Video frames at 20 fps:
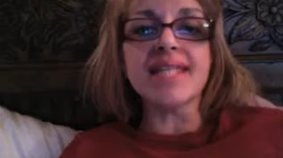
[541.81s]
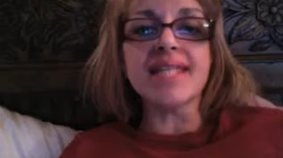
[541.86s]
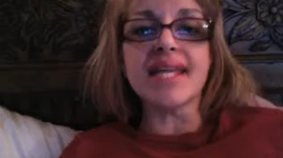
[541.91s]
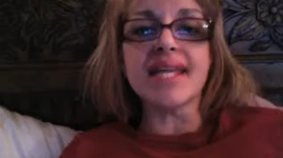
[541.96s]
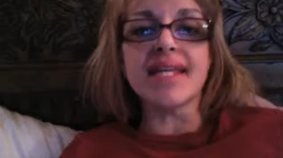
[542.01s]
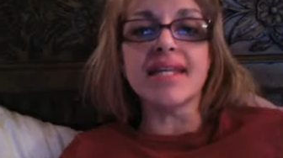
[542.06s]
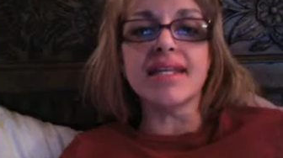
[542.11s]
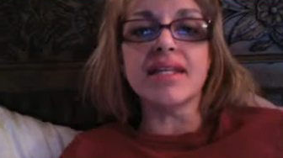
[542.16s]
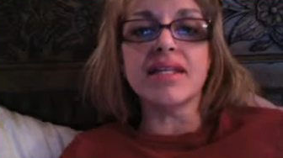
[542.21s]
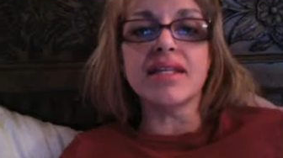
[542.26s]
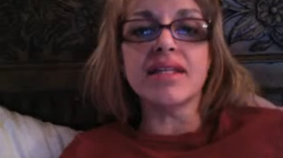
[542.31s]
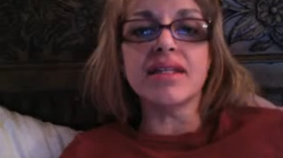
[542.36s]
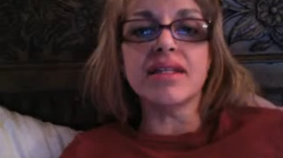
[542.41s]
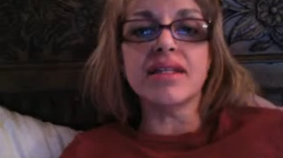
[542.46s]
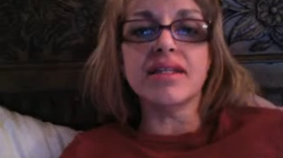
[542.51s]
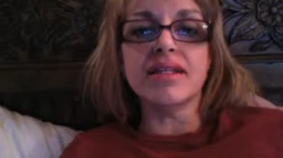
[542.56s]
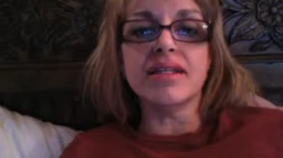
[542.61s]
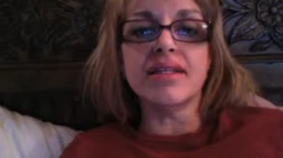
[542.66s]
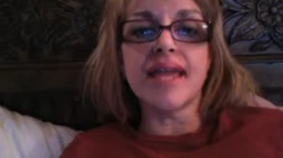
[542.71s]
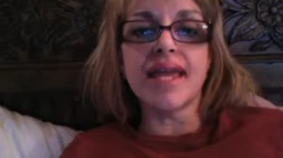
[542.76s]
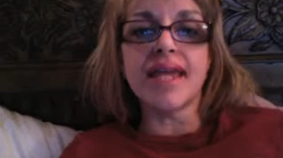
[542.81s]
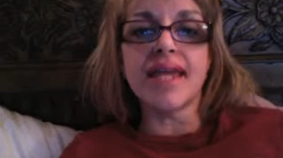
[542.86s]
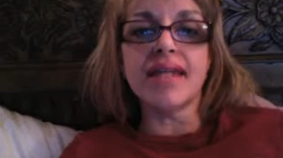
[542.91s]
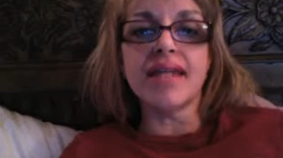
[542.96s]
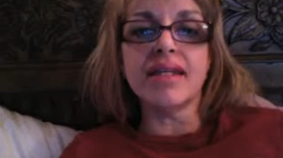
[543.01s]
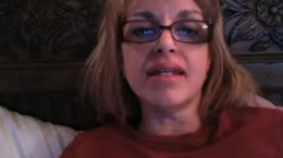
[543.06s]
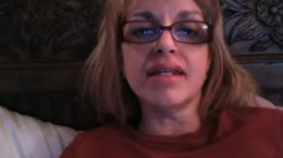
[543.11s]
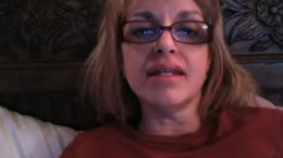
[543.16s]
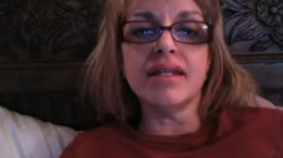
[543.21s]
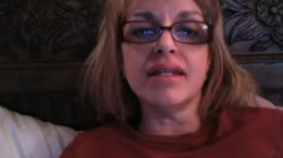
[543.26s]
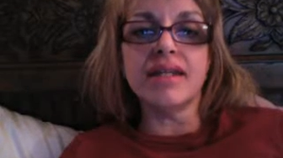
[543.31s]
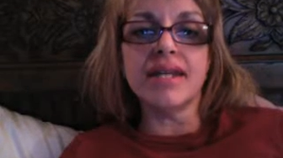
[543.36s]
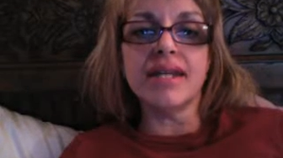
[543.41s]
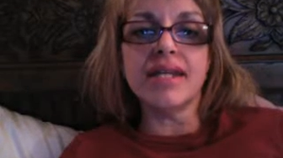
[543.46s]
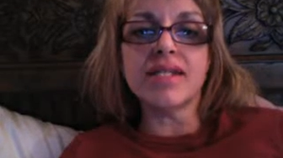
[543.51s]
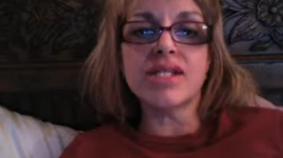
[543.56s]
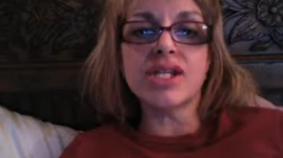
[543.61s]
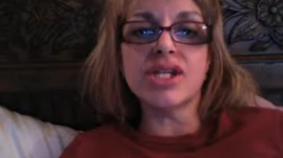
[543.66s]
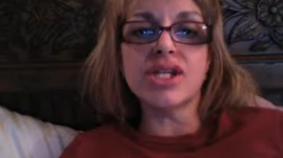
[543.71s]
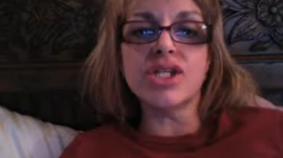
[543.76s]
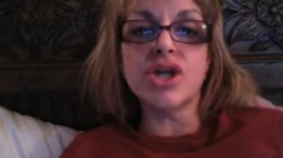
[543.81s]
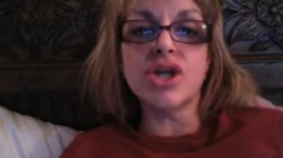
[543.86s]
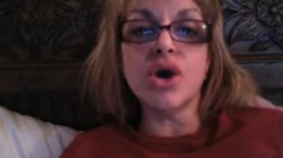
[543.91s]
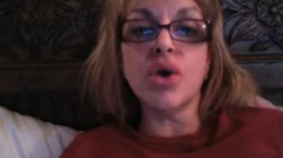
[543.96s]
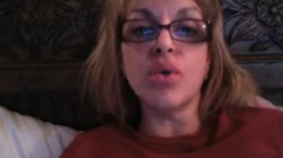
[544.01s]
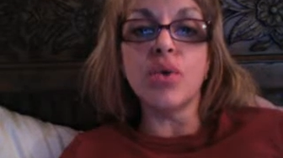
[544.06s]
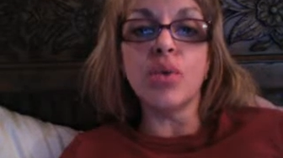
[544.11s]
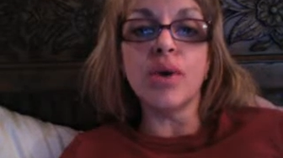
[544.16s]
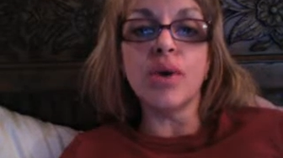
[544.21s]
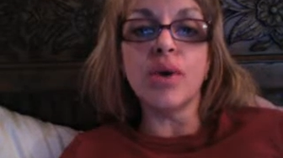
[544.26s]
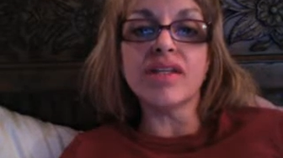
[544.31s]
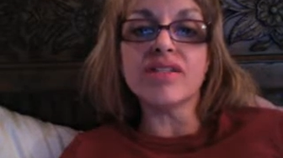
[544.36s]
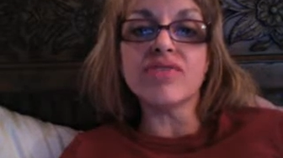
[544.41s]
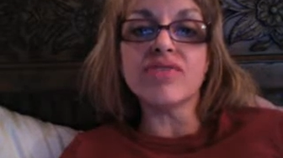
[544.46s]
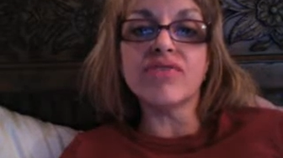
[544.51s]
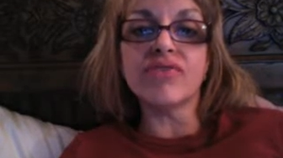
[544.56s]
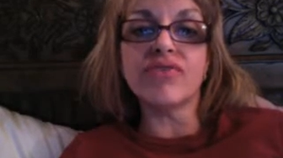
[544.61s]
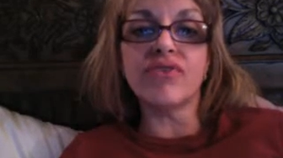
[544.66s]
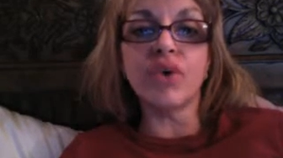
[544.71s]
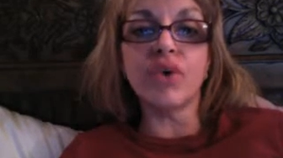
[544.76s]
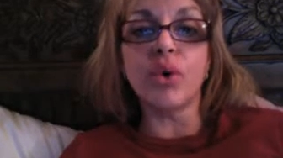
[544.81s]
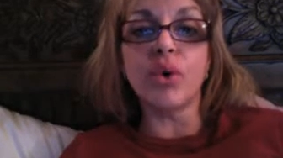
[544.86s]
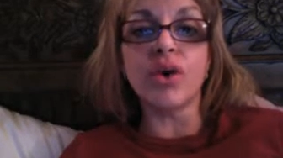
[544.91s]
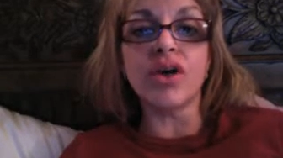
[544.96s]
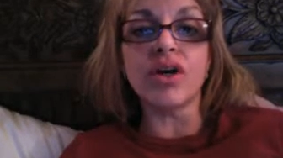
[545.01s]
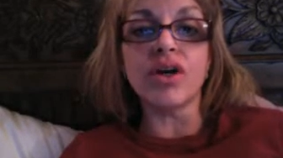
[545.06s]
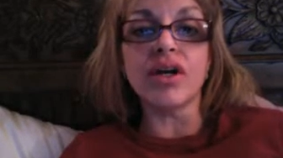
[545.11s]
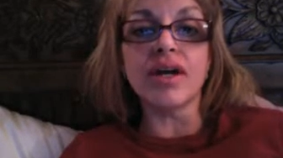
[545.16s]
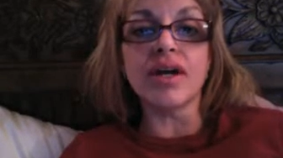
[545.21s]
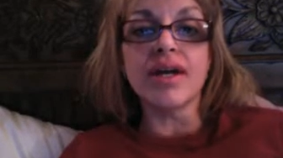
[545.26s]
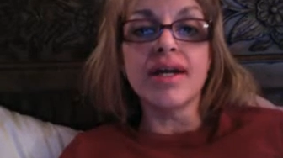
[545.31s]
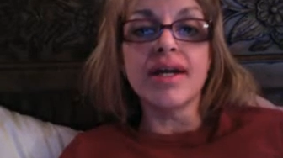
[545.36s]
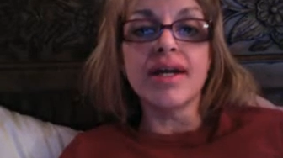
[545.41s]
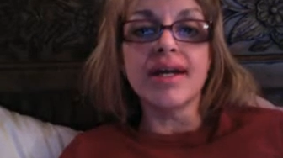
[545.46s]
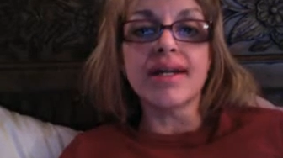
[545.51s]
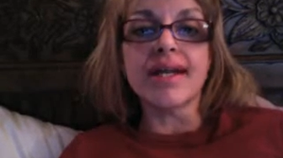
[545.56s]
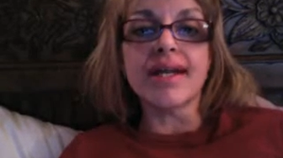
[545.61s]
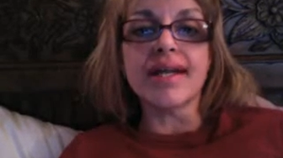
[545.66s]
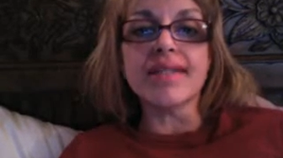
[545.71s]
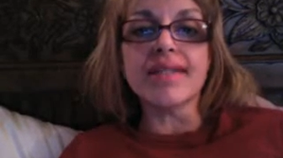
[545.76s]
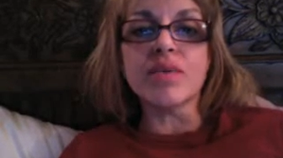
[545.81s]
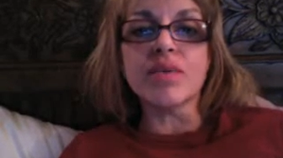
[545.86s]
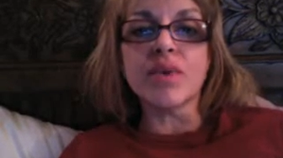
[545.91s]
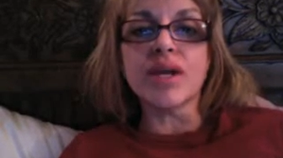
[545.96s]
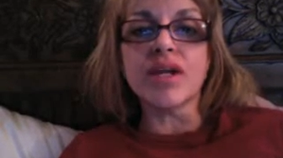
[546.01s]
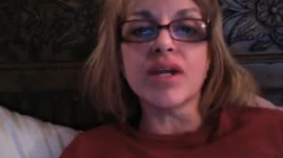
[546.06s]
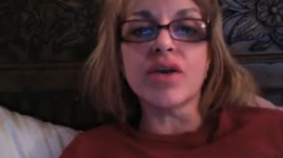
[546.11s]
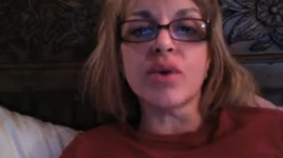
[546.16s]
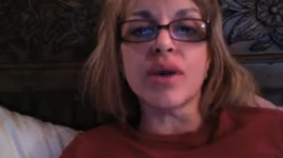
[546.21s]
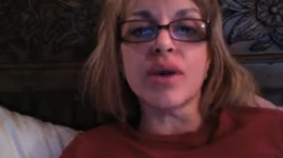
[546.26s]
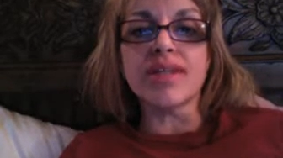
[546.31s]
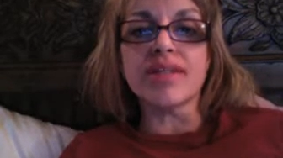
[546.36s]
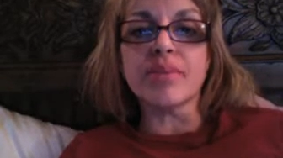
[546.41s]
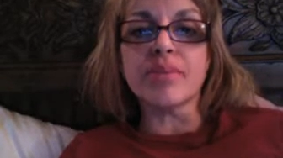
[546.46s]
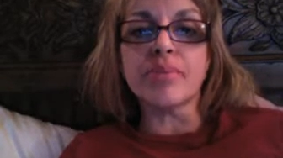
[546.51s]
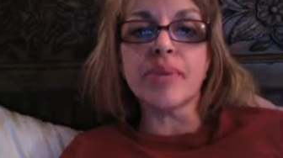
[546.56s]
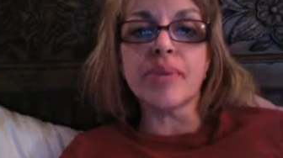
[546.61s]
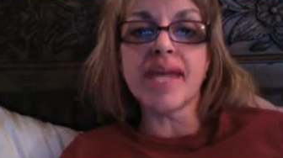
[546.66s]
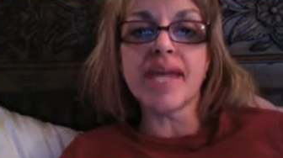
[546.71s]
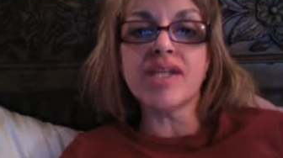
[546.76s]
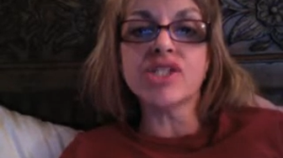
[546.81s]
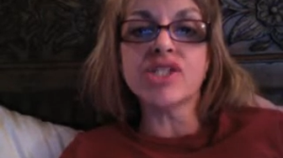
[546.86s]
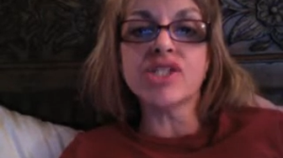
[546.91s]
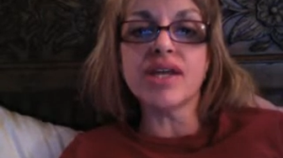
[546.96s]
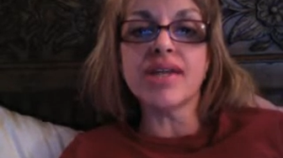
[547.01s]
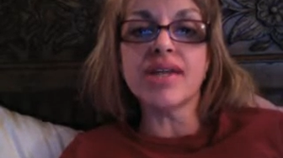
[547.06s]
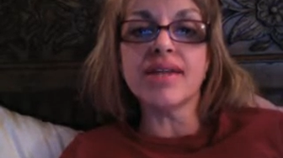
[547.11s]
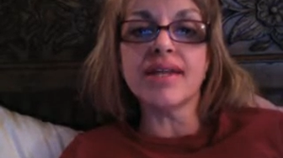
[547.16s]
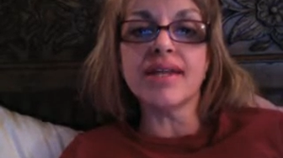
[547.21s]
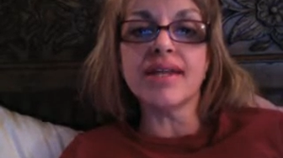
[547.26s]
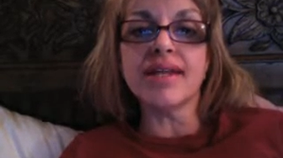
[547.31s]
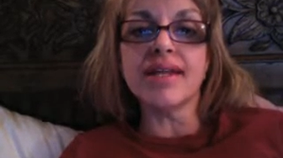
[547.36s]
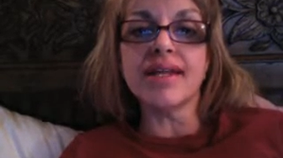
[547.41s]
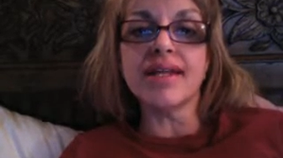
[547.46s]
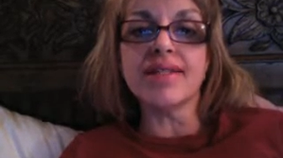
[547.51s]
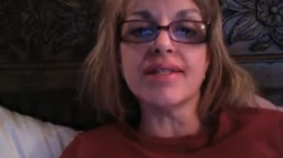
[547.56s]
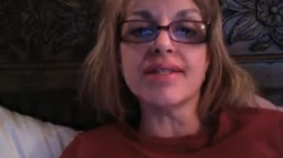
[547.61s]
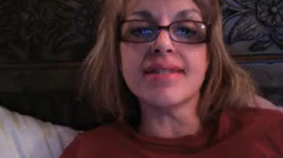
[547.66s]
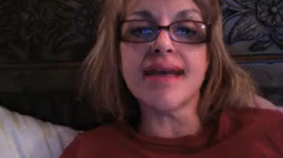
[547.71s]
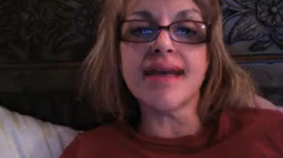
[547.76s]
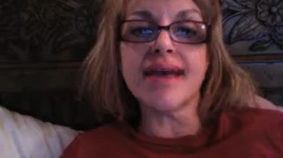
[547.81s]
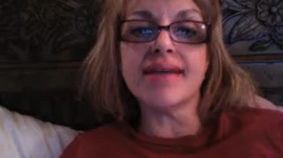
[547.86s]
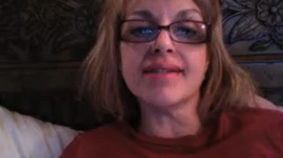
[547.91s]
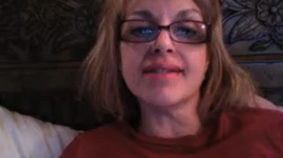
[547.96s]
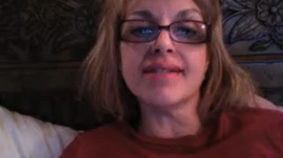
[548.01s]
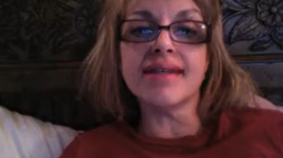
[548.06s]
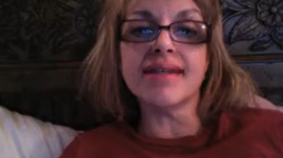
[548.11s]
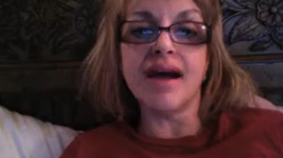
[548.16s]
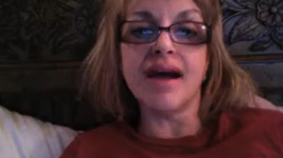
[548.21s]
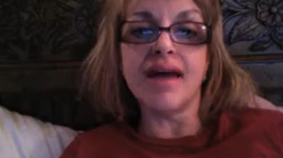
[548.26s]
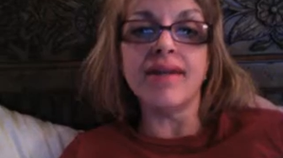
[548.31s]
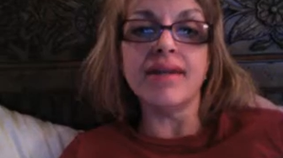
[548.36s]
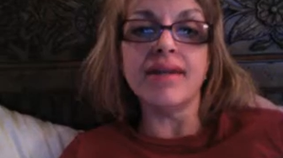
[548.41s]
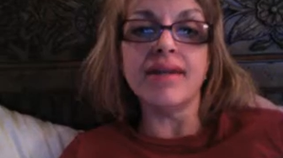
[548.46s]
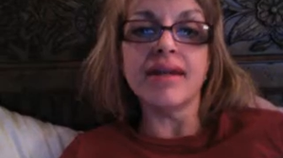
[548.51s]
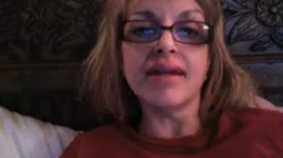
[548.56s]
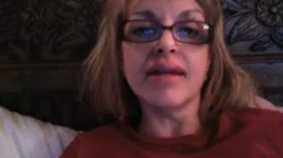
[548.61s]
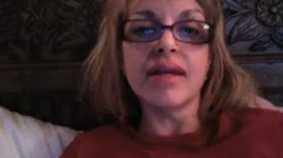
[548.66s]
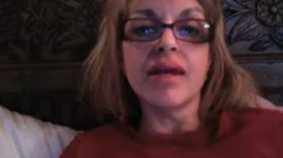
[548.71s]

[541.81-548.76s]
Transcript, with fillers: they, they need to know what it's for, in case they run across a patient that needs that done.